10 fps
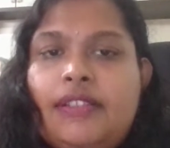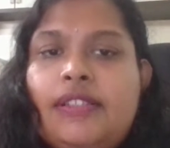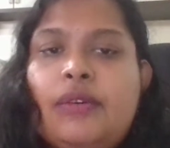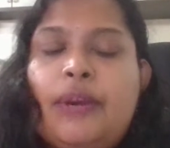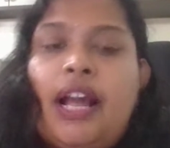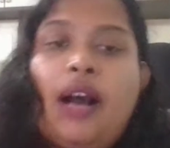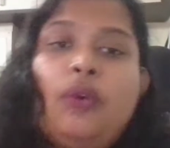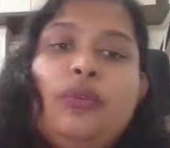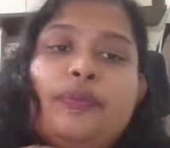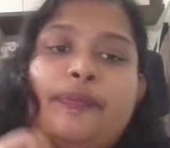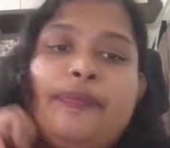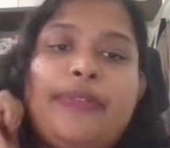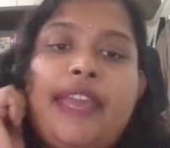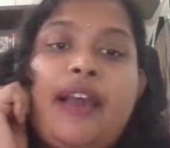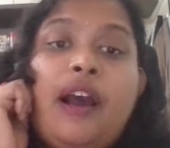So now,
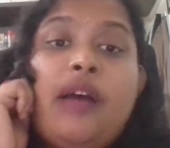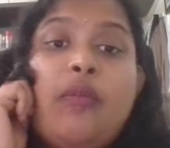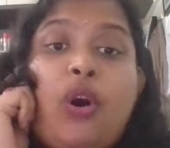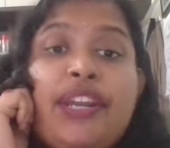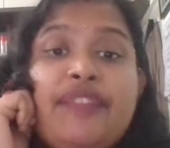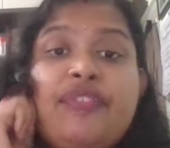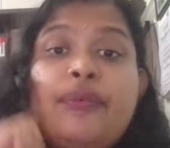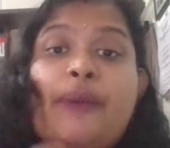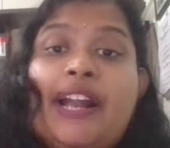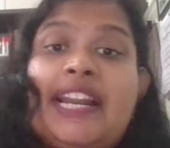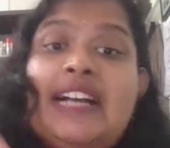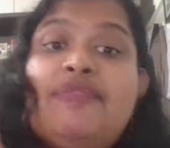what if you run